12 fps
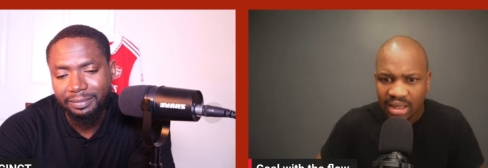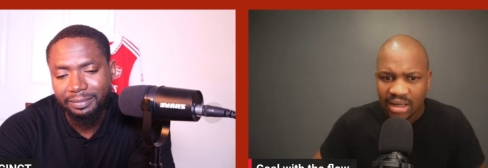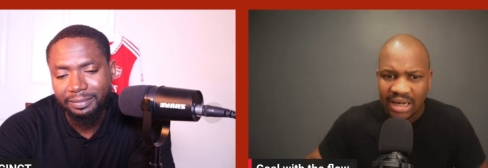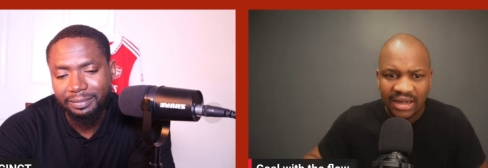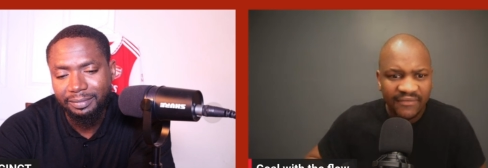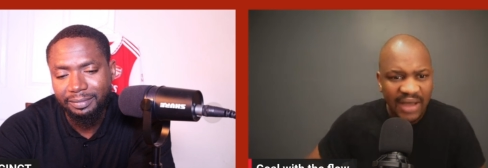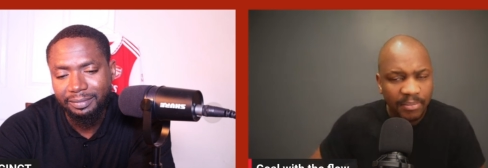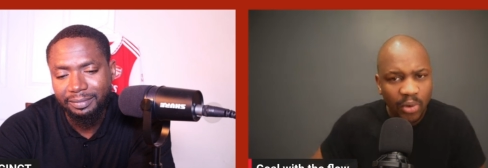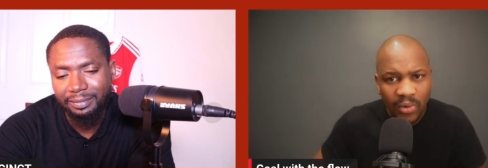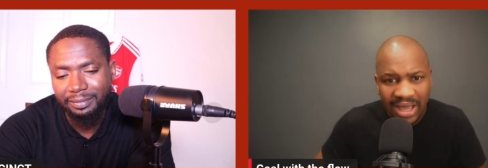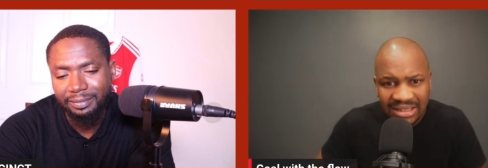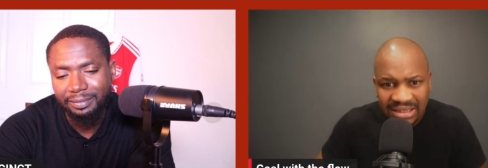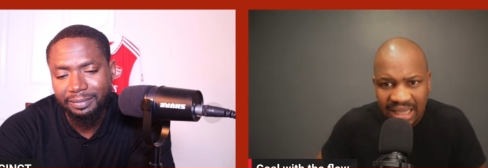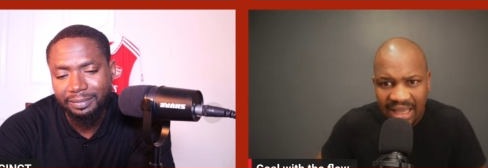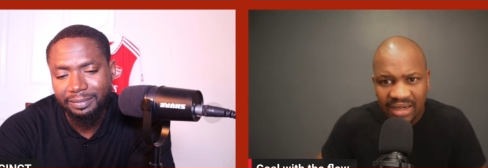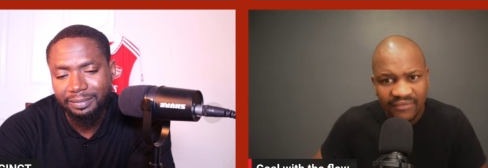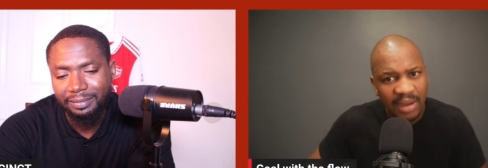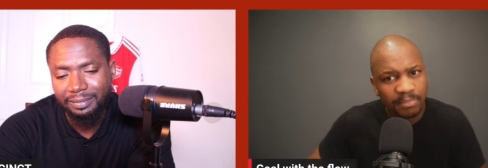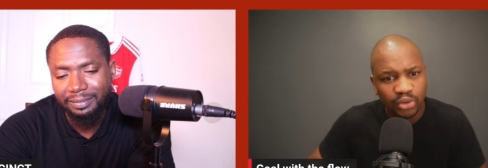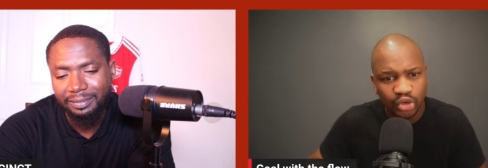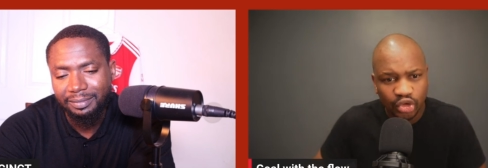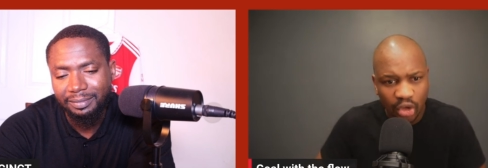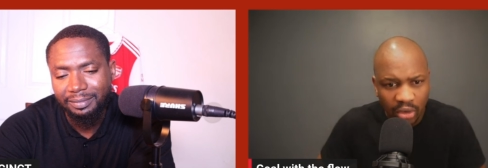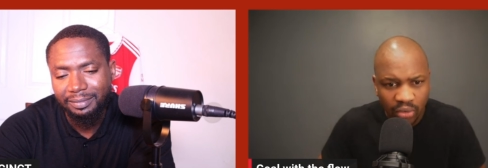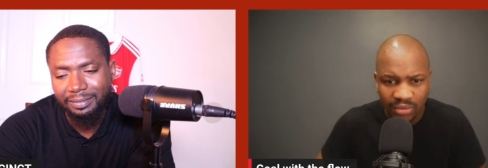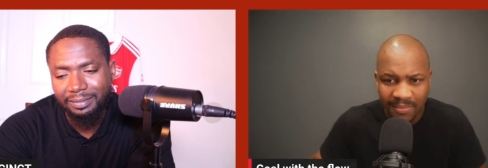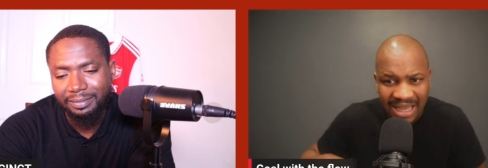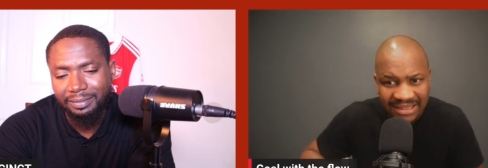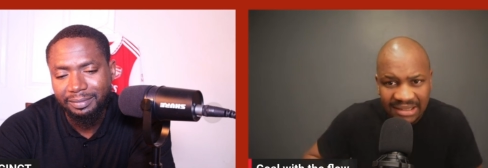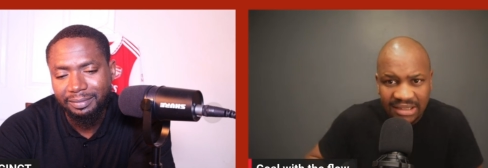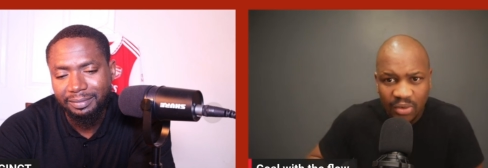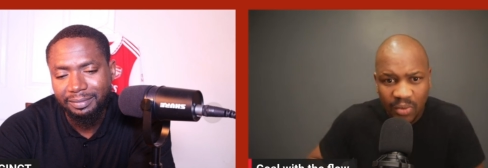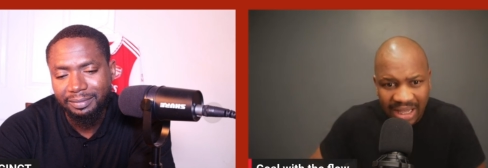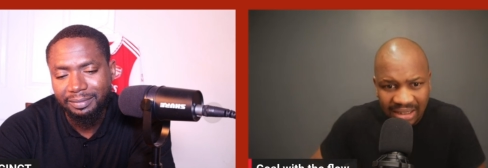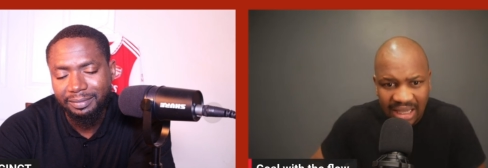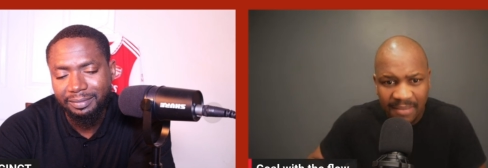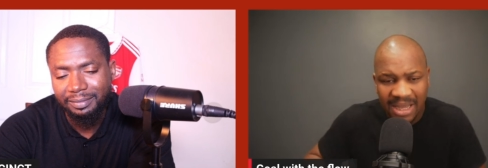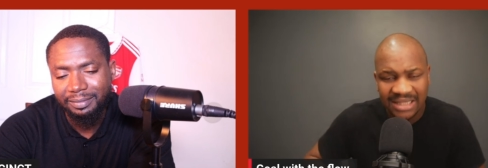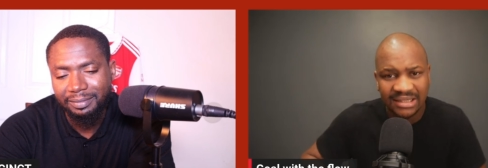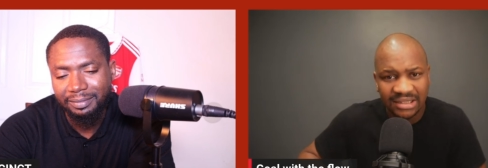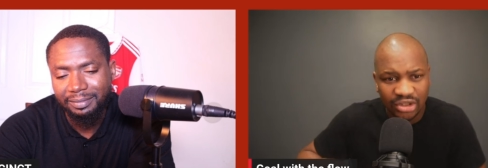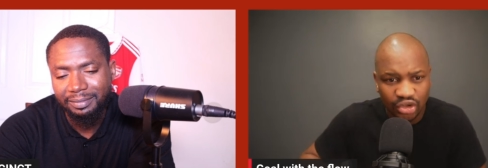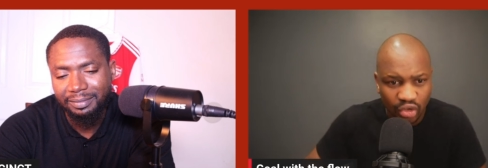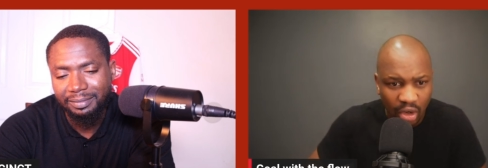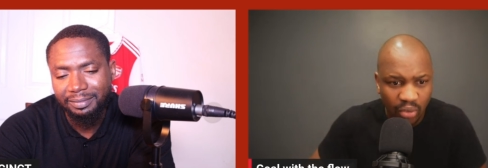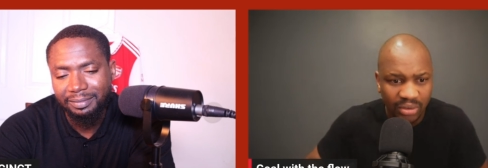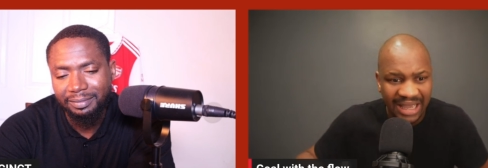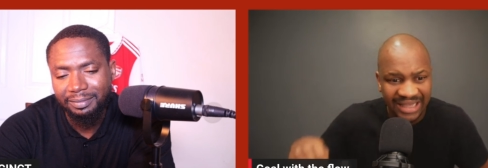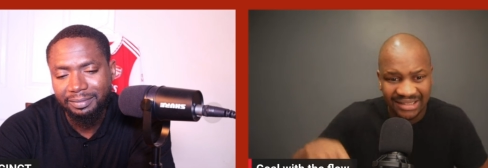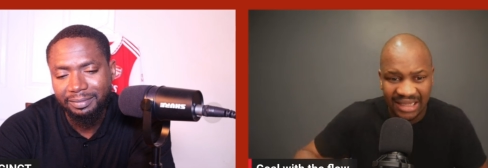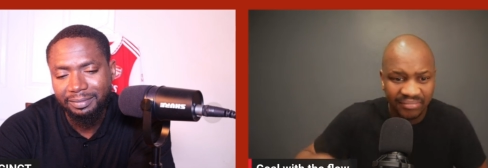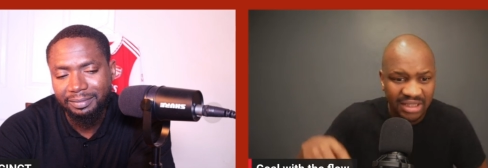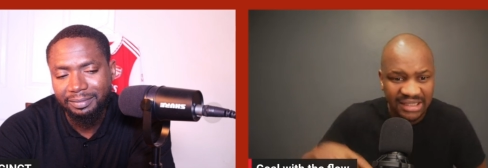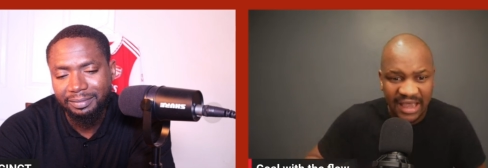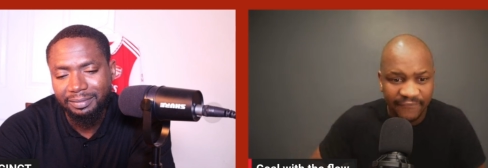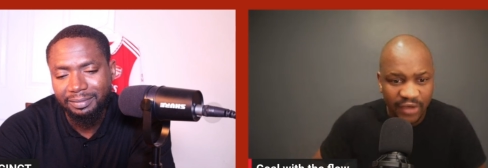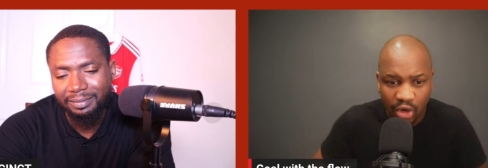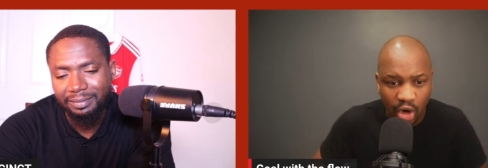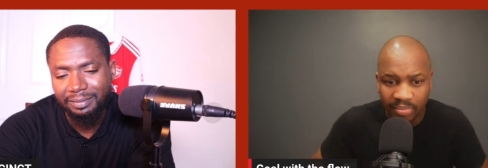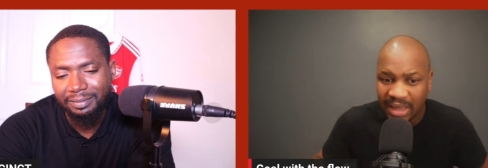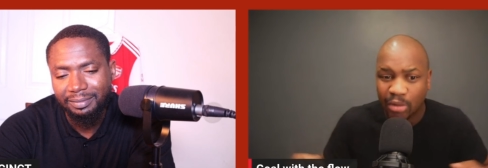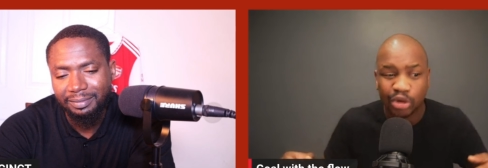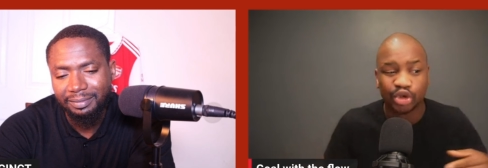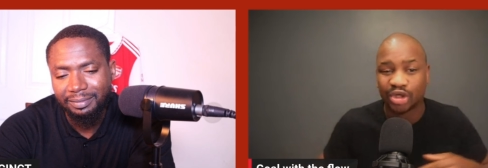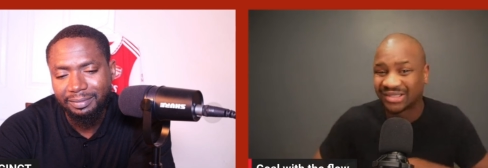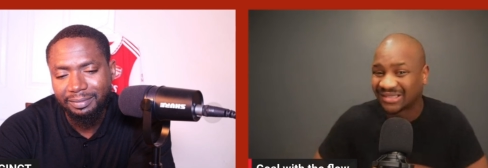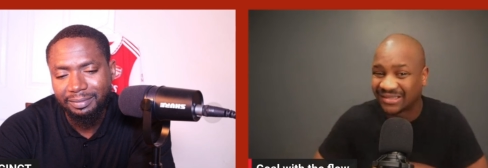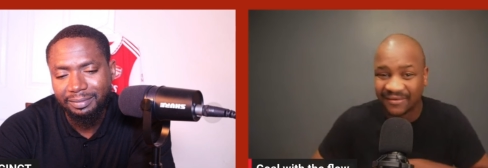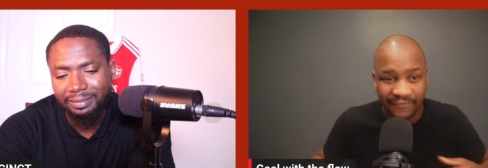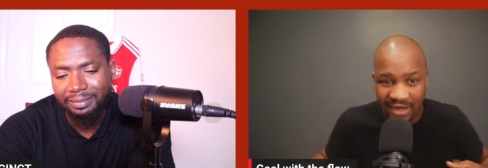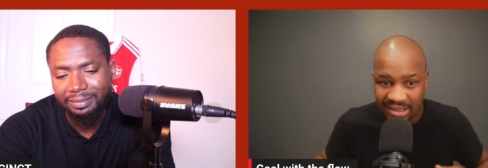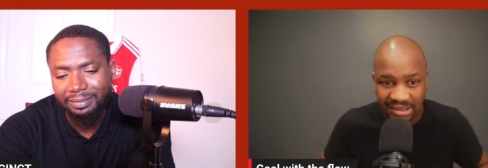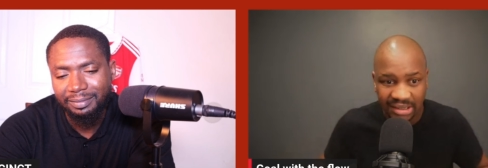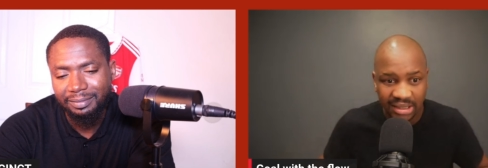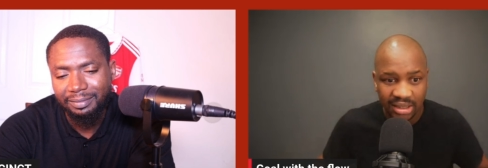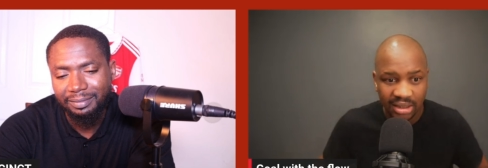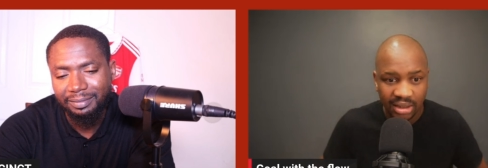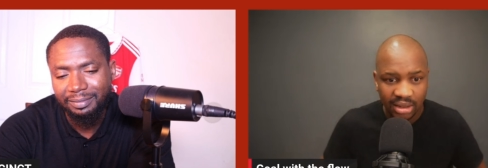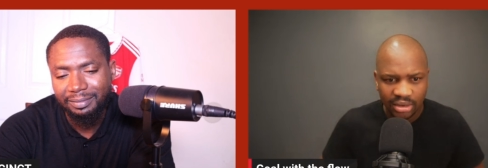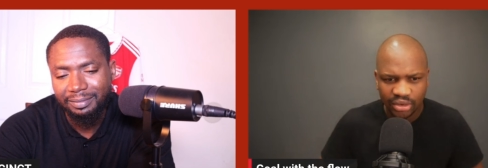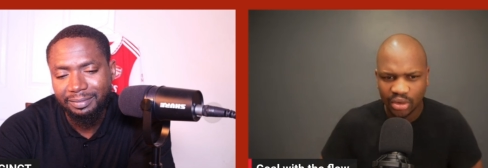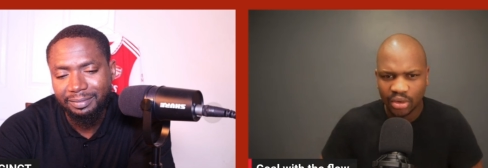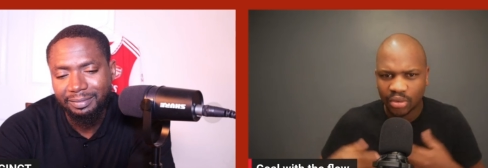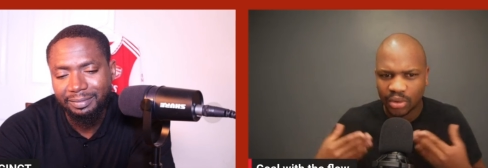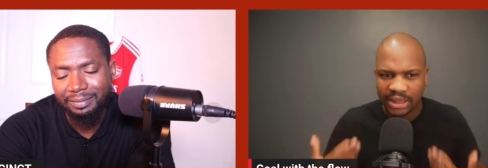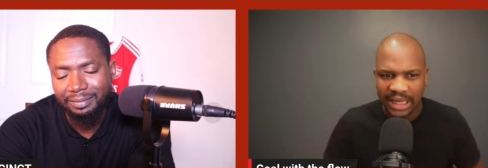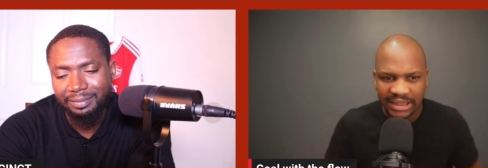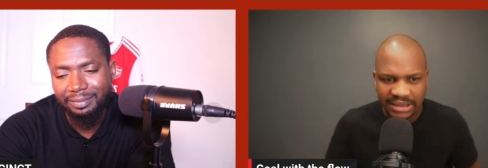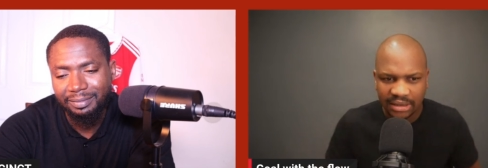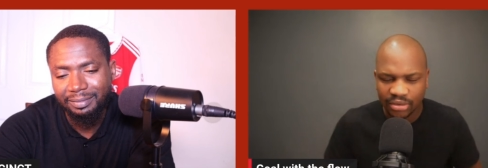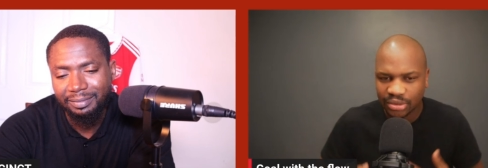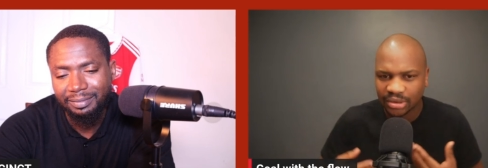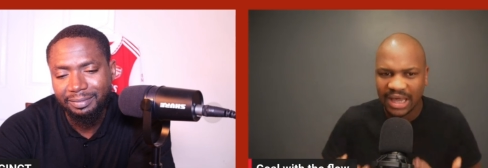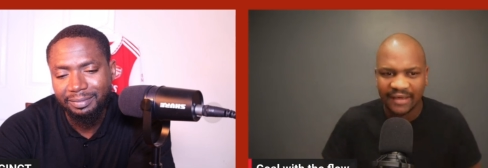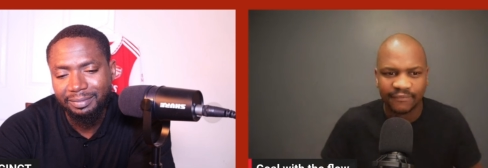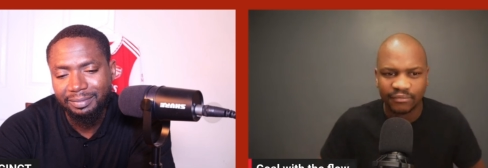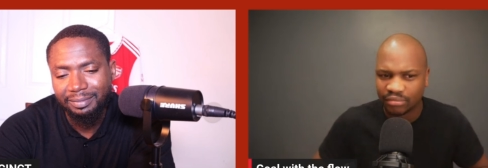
Speaker 1: Liverpool went there. Liverpool struggled. Man City went there. Man City struggled. Except this FA Cup, that was just the difference. So what are you saying? Luton have